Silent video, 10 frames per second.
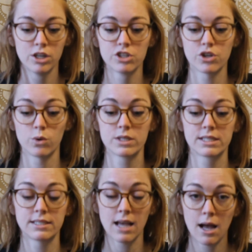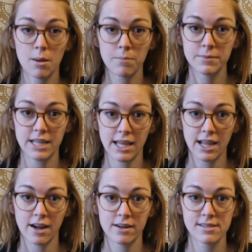So some
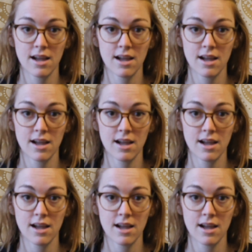daycares